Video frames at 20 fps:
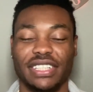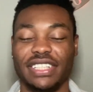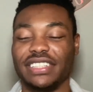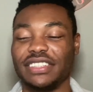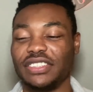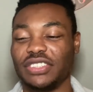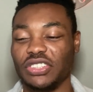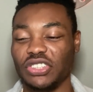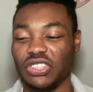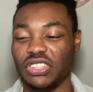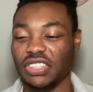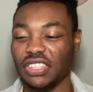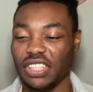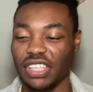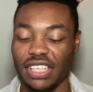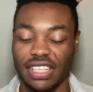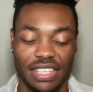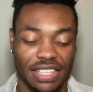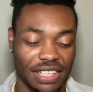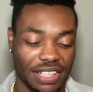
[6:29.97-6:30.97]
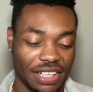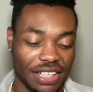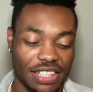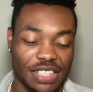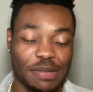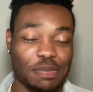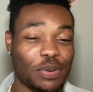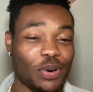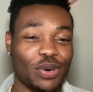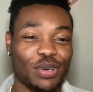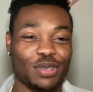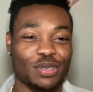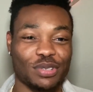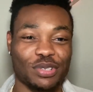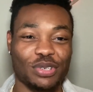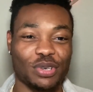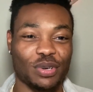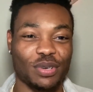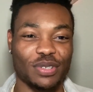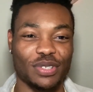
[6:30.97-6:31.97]
It's just his ball
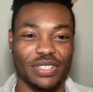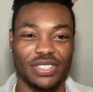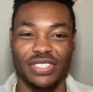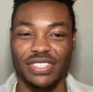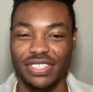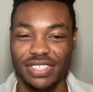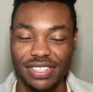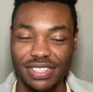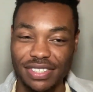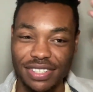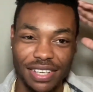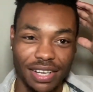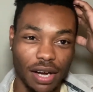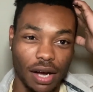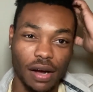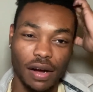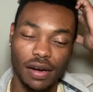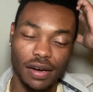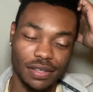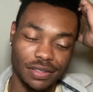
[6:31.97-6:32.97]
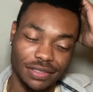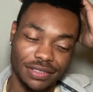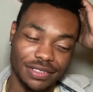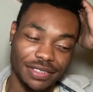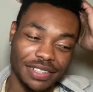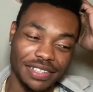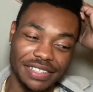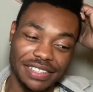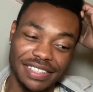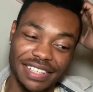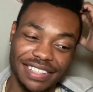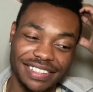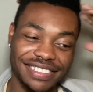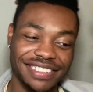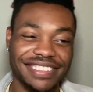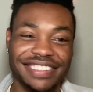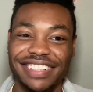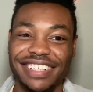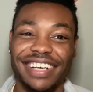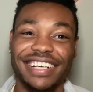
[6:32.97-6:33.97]
control is just
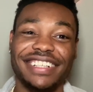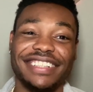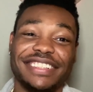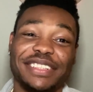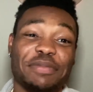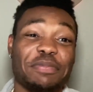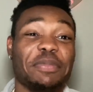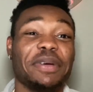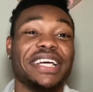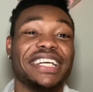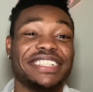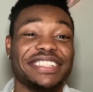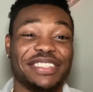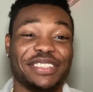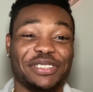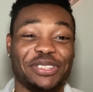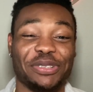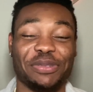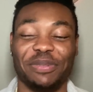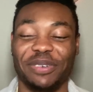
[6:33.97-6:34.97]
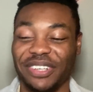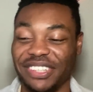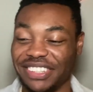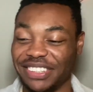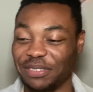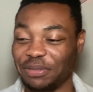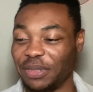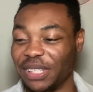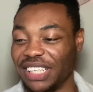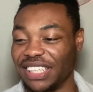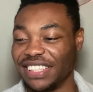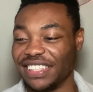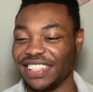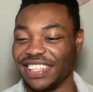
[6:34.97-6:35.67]
it's amazing to watch, man.